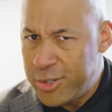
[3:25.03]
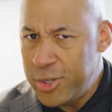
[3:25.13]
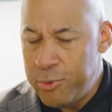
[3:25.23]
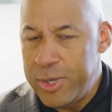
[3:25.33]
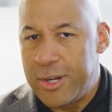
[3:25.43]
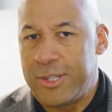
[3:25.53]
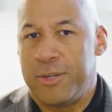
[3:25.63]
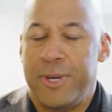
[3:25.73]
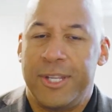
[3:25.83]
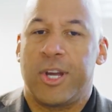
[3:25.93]
sure you reach out to
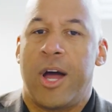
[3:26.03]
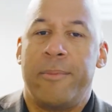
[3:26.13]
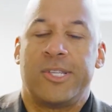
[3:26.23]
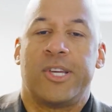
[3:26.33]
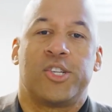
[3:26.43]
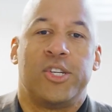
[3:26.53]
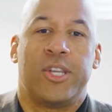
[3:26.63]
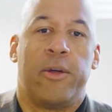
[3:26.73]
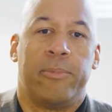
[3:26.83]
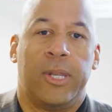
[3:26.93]
me in the comment section
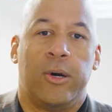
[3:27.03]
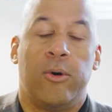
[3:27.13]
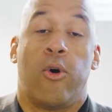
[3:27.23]
down below,